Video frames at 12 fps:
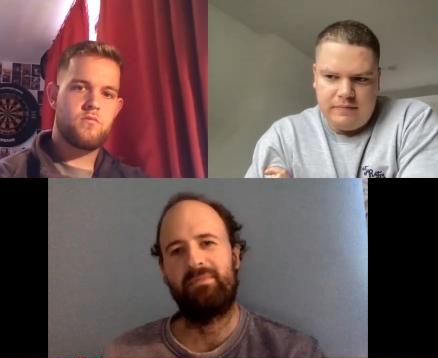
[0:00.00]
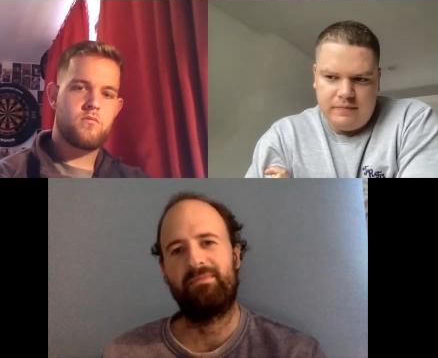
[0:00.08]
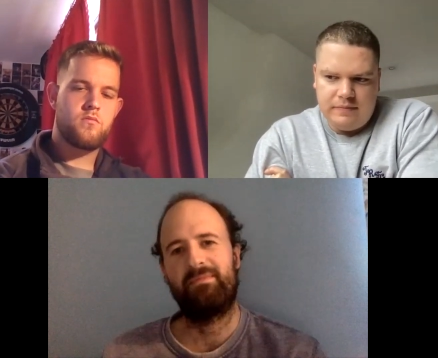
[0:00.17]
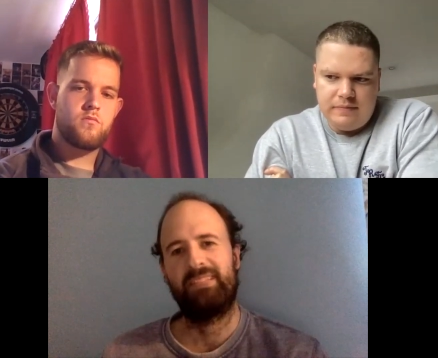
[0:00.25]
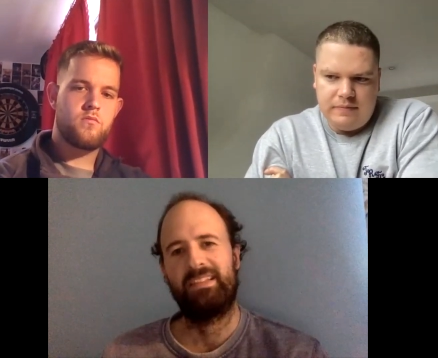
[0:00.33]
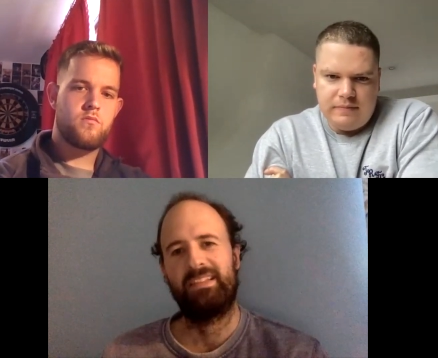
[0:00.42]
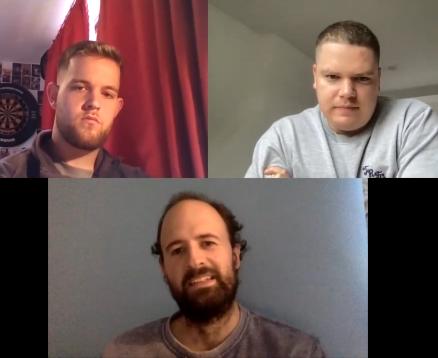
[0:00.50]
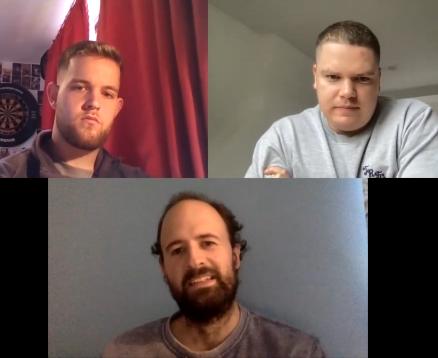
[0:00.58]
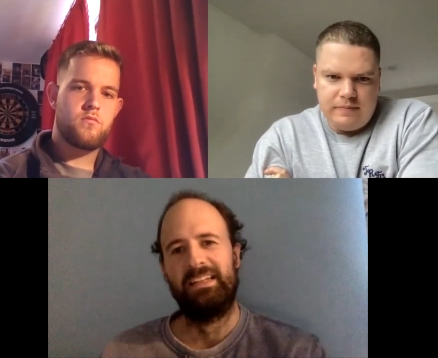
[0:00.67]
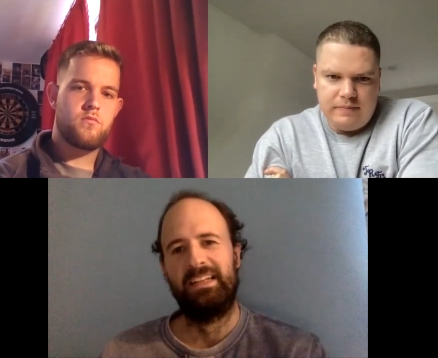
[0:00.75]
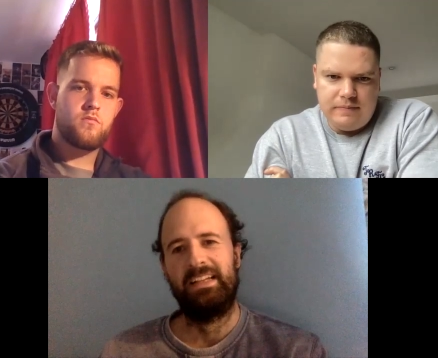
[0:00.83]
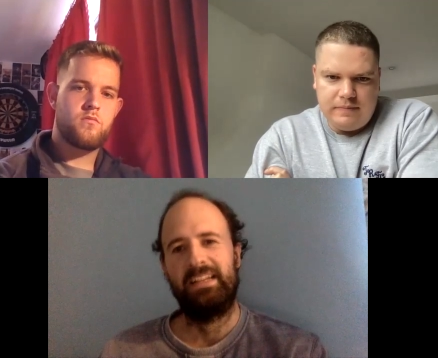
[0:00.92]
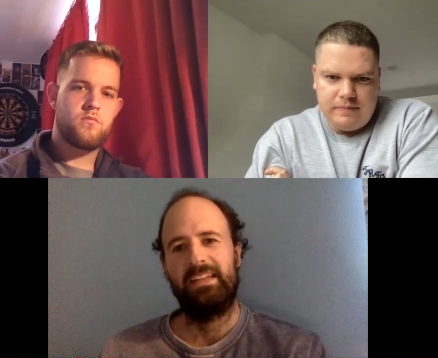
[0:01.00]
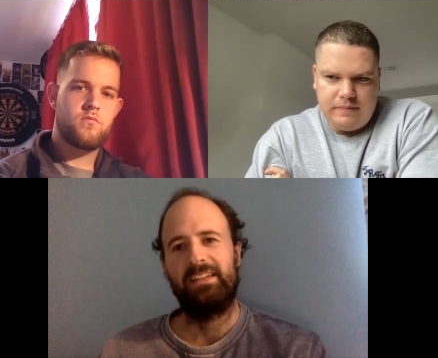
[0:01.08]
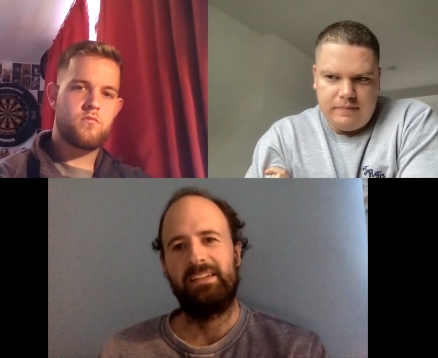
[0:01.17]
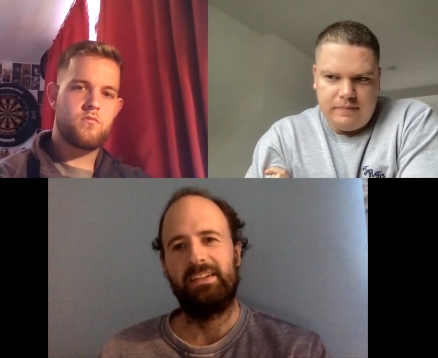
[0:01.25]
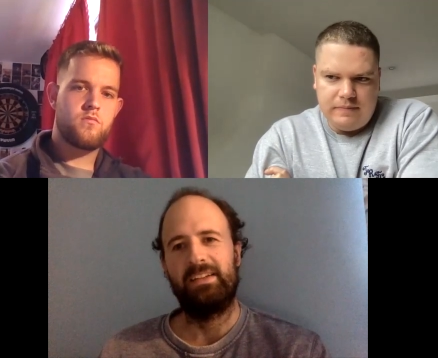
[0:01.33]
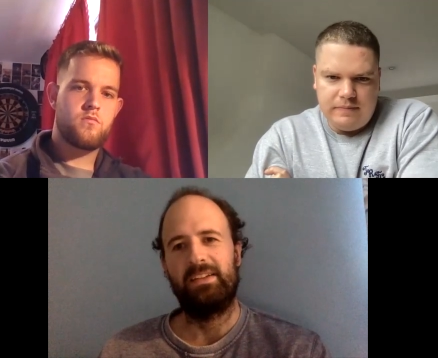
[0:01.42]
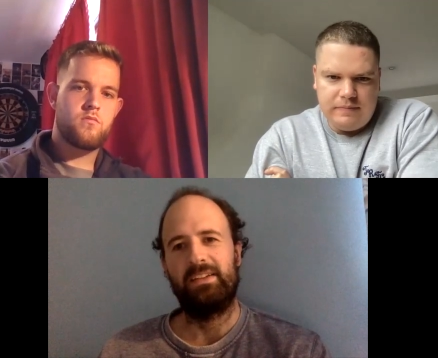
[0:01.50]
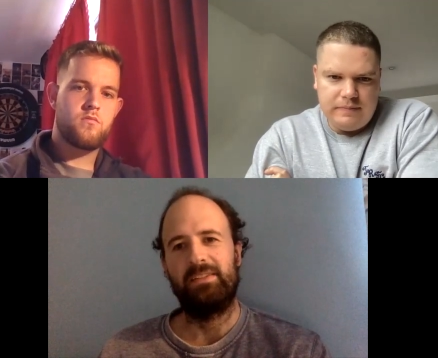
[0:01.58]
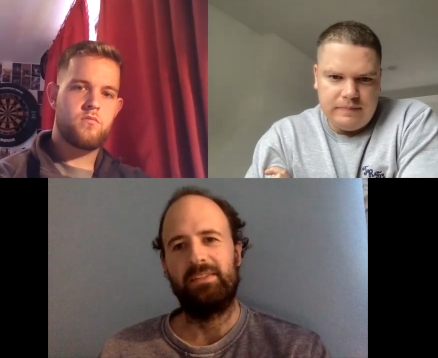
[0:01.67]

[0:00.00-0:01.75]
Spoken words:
No one is speaking in this clip.